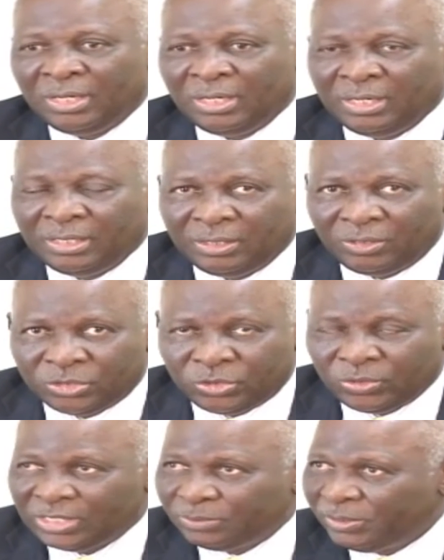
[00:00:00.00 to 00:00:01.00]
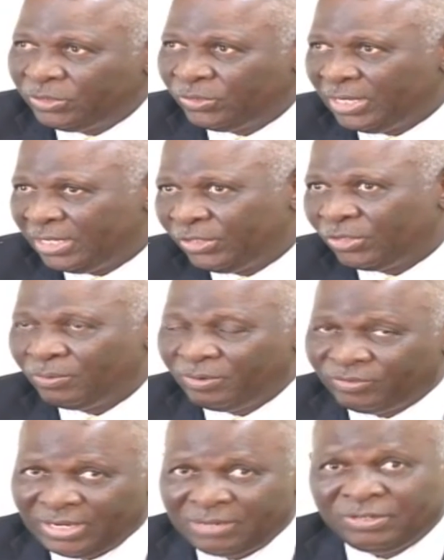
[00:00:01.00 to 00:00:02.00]
also has been to Nigeria a
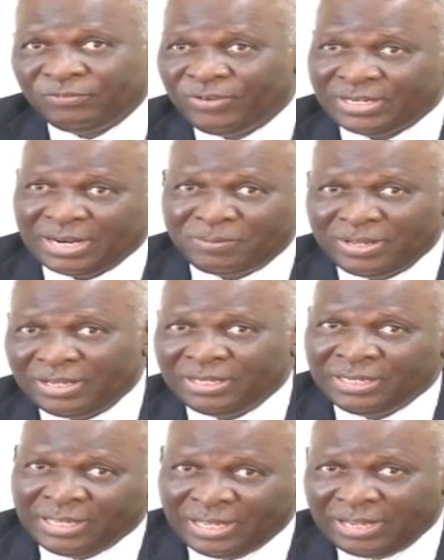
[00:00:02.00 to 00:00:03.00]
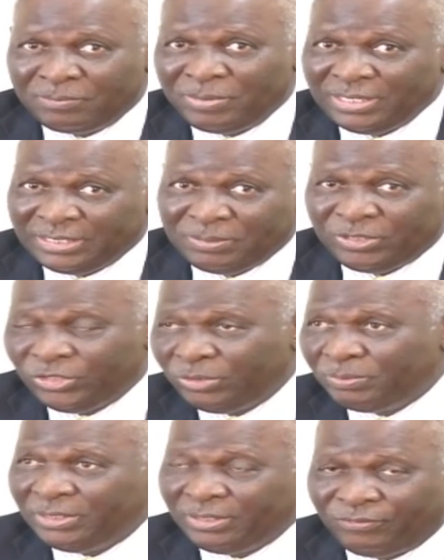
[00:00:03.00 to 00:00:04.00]
couple of times. In fact, I met him, he
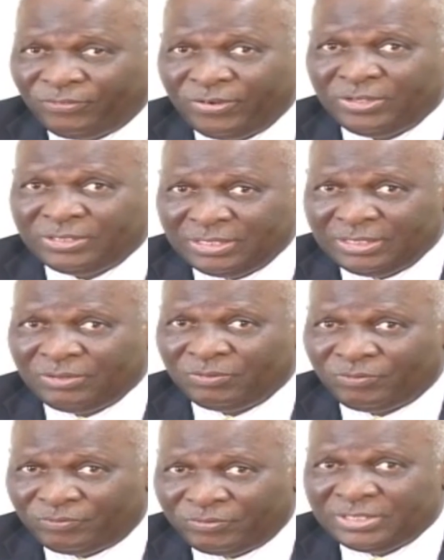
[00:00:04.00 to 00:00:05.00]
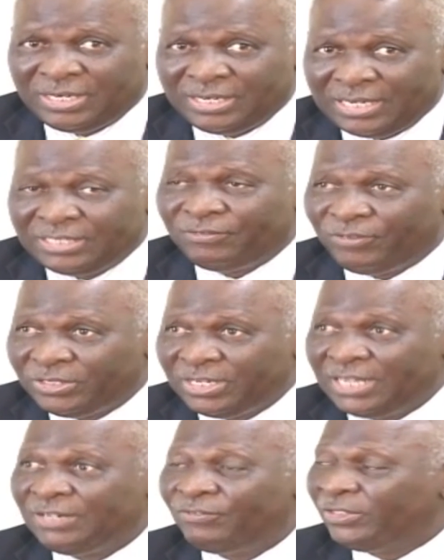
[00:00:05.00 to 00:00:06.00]
told me he visited Nigeria first
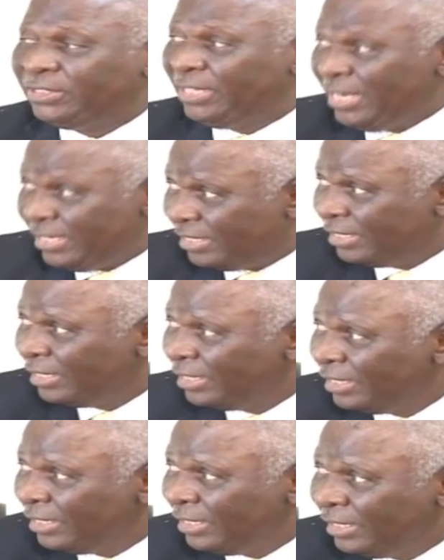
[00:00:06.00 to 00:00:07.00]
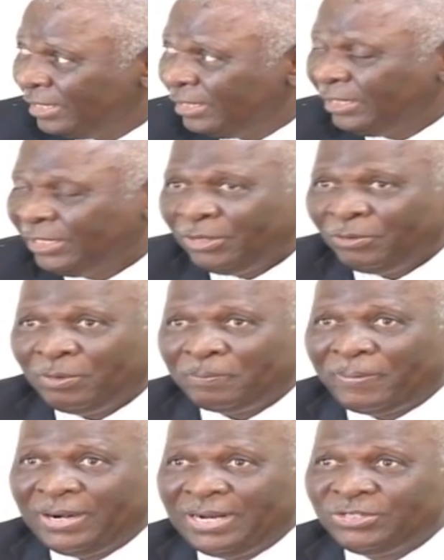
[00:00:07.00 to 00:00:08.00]
1948.
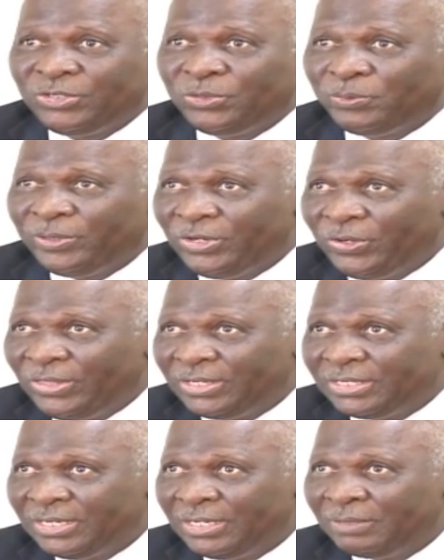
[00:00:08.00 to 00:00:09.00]
Perhaps we know that